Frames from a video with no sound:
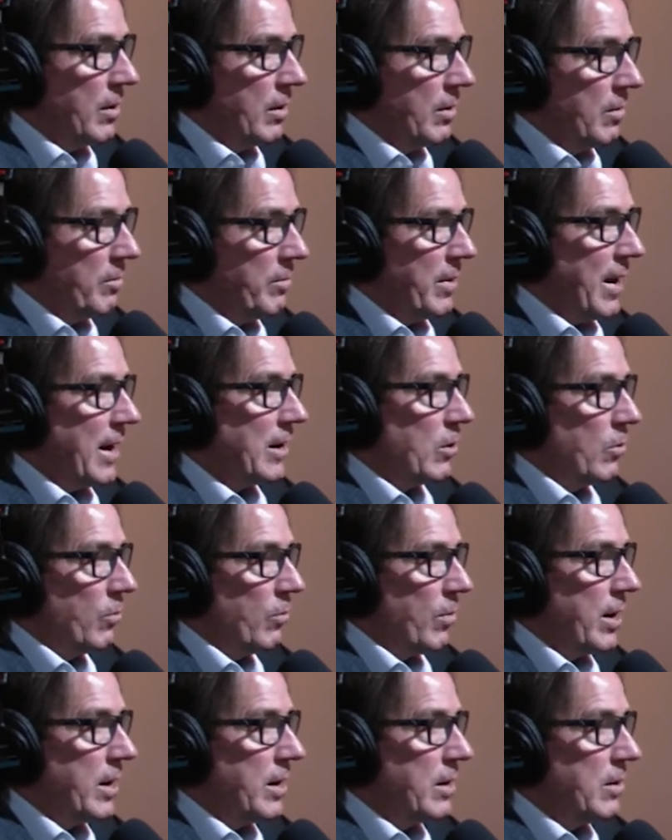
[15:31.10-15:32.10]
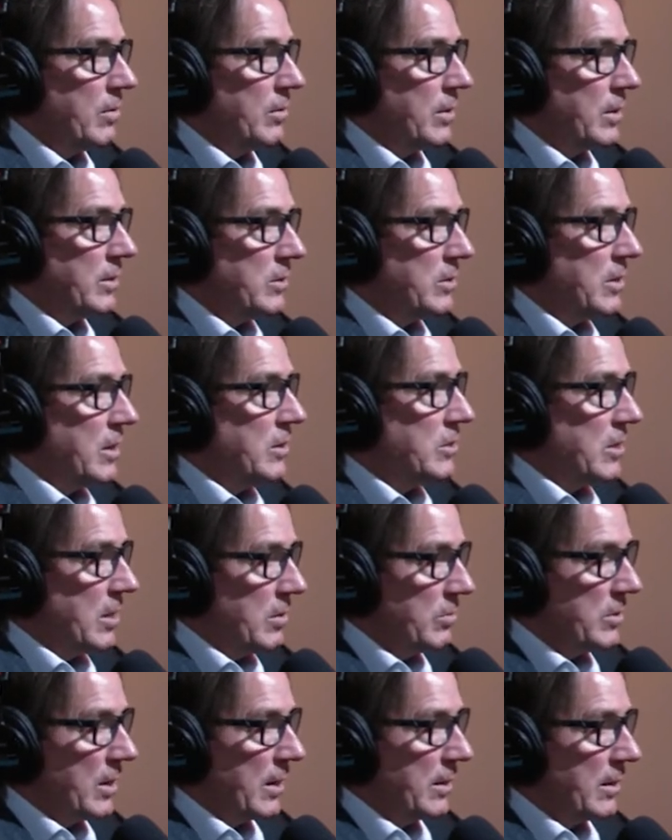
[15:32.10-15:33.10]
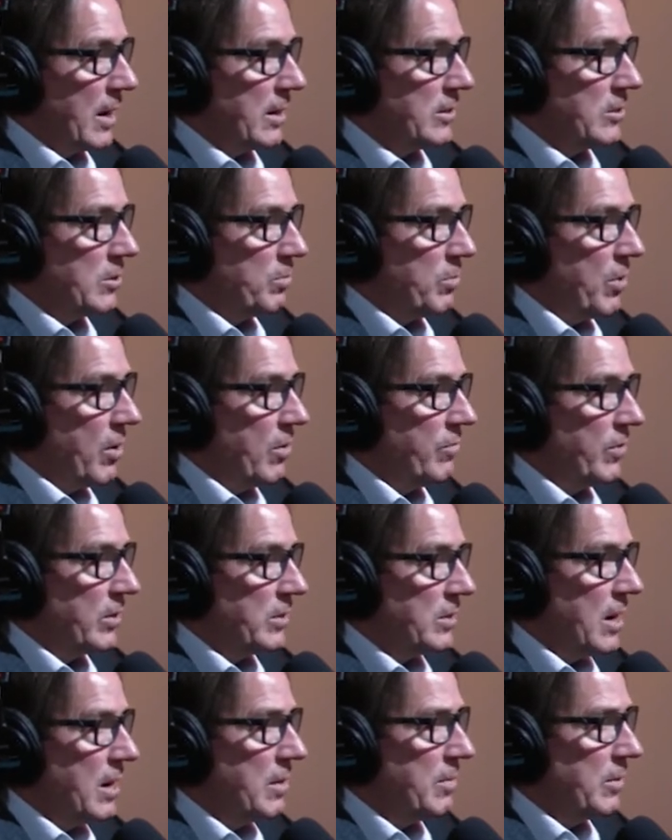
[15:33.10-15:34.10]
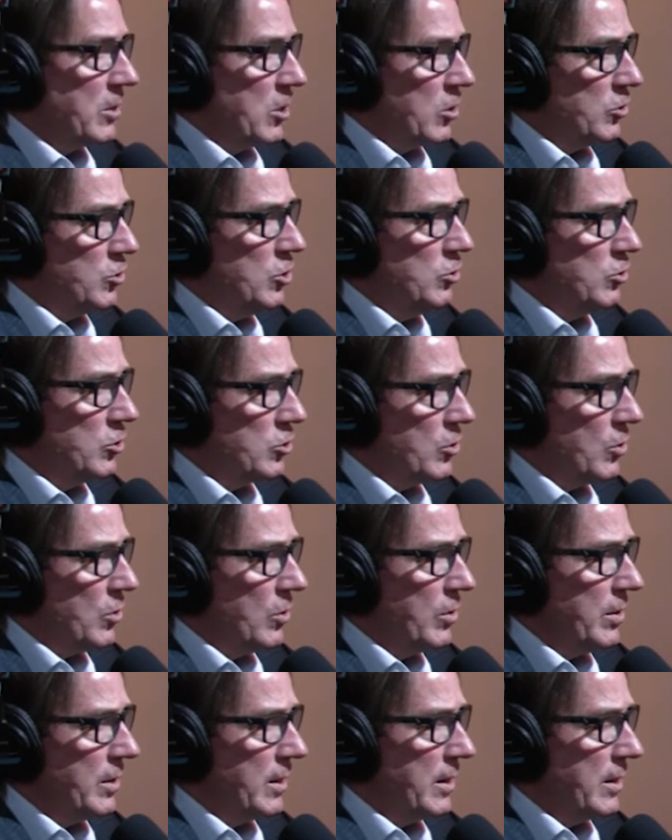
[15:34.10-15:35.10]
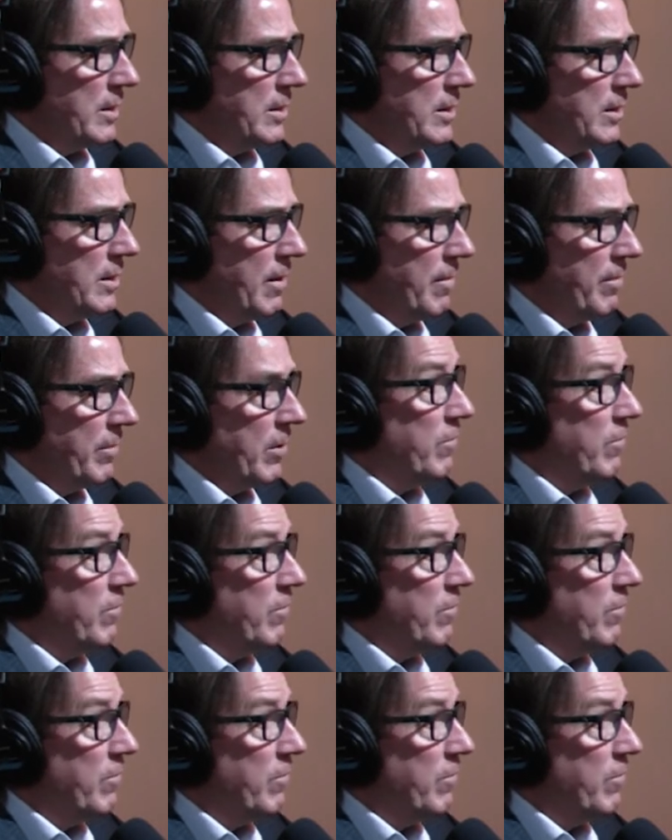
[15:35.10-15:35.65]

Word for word: uh, back around, right. it, it, seems like that's a perfect timing because you started